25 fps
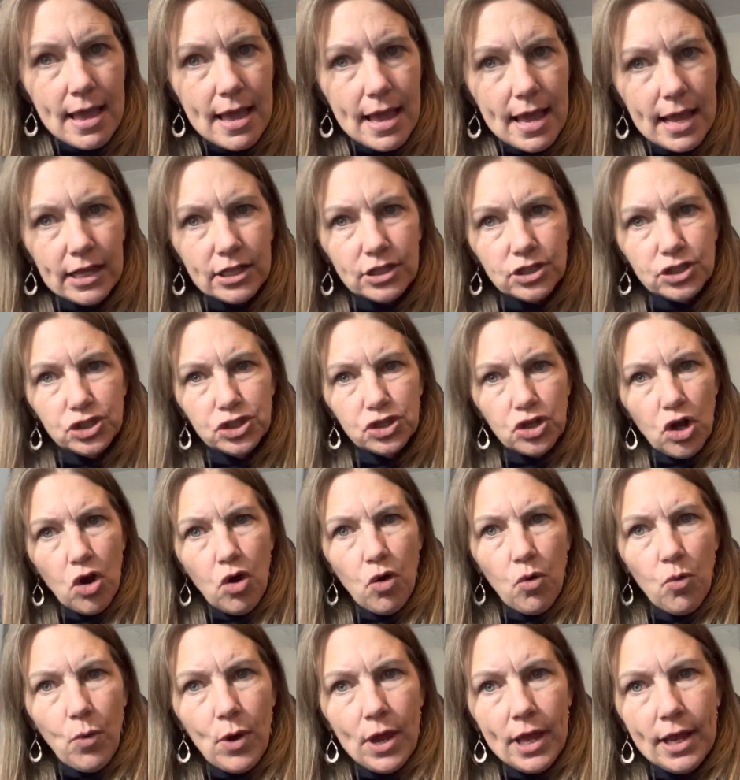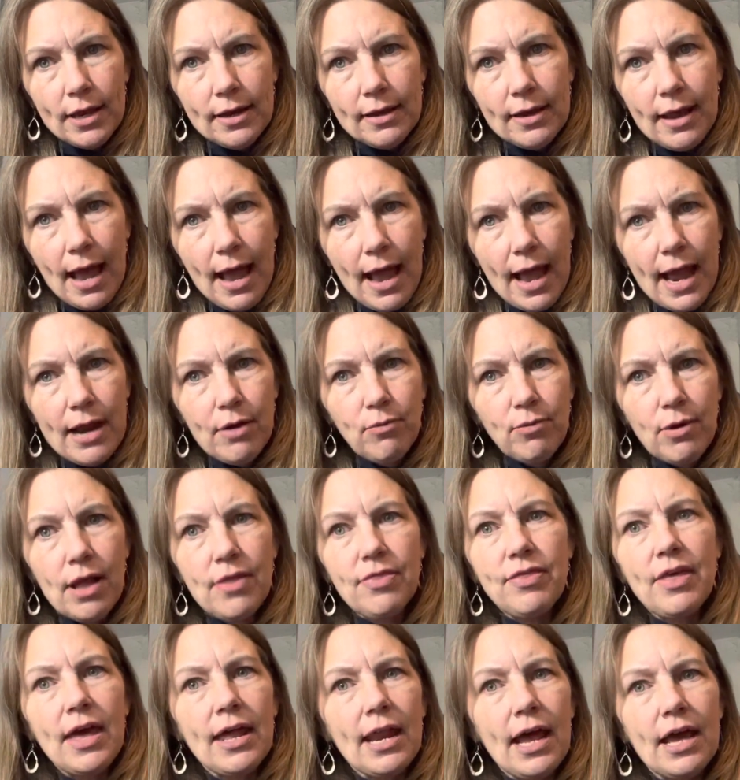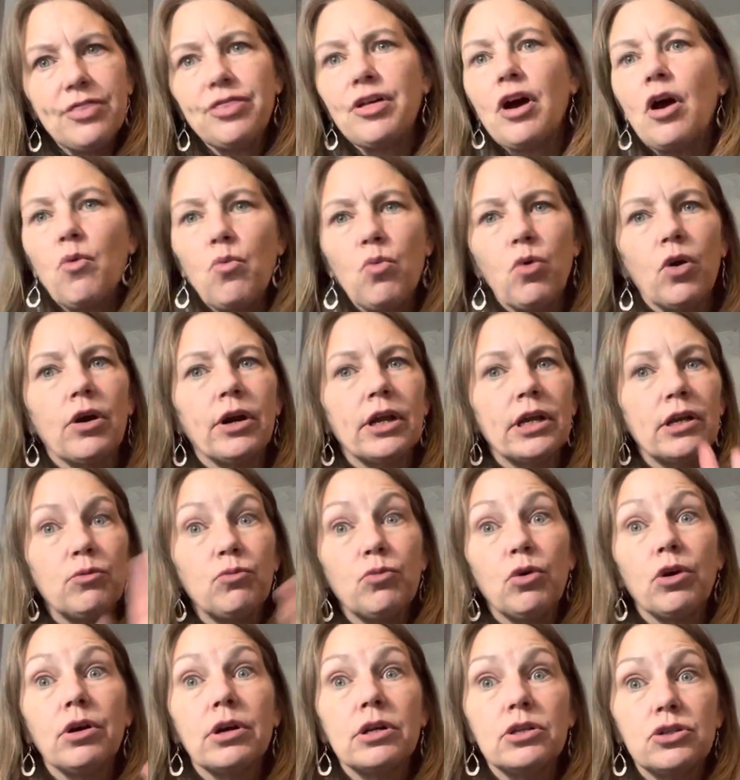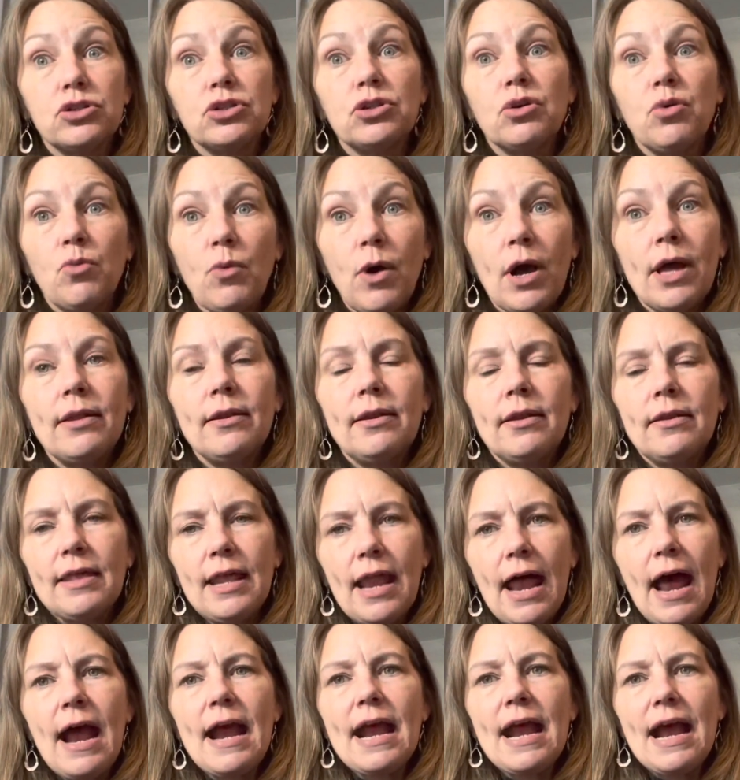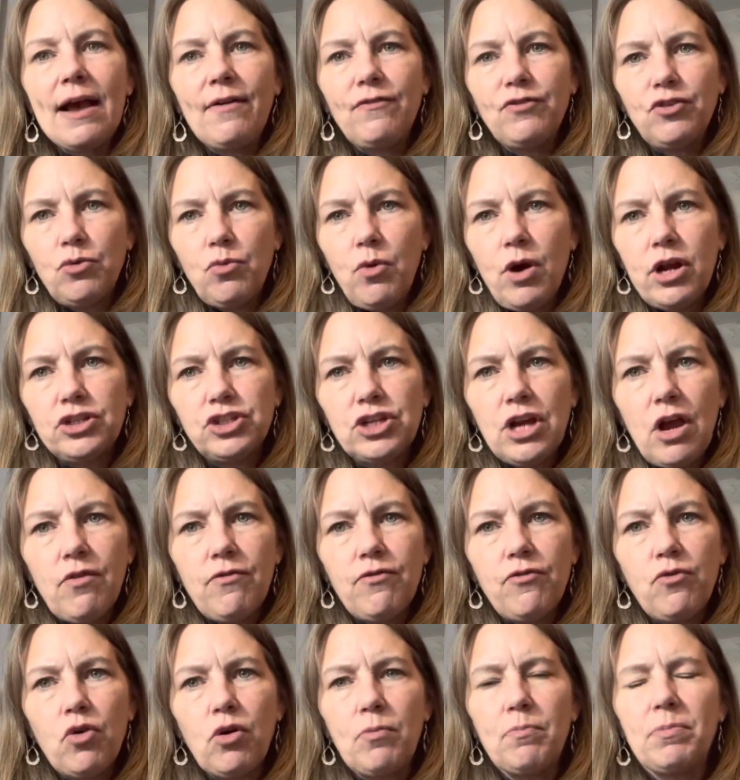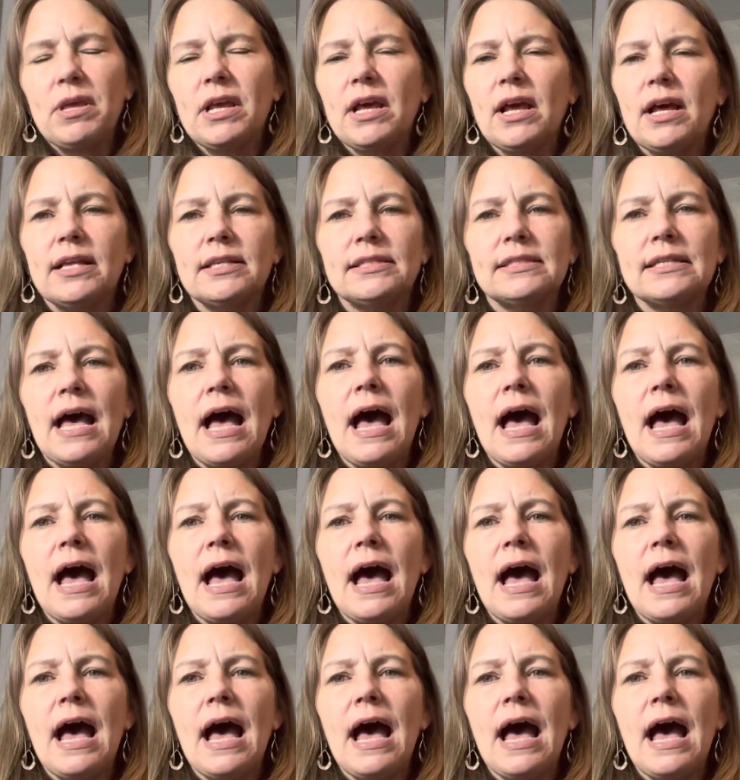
And so when I read that, I thought worry's the one that I have to watch out for, because